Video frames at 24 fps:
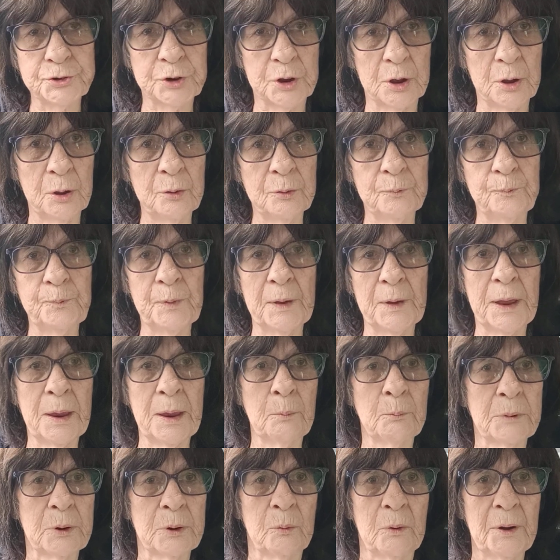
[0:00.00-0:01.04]
Go to
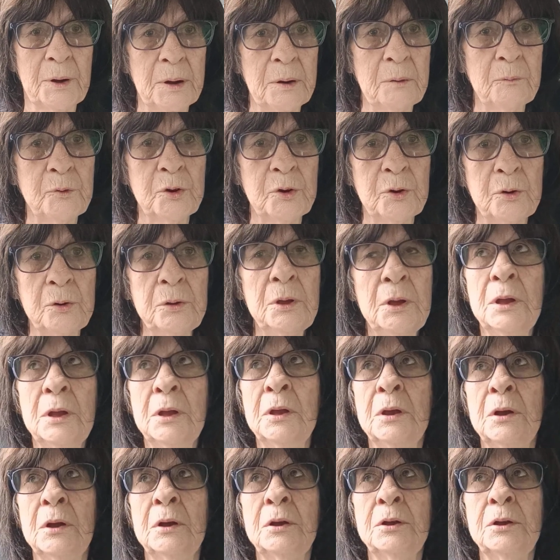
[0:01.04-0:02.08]
family. Whatever you
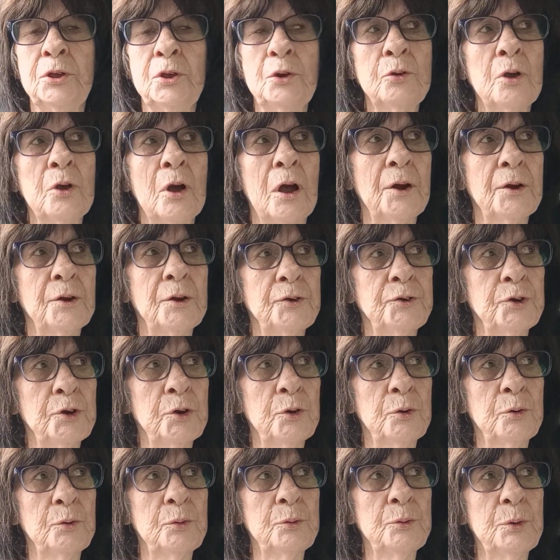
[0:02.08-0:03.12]
got to
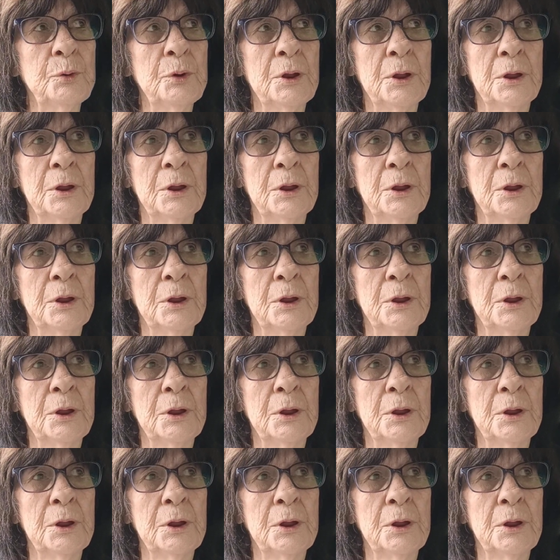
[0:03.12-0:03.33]
do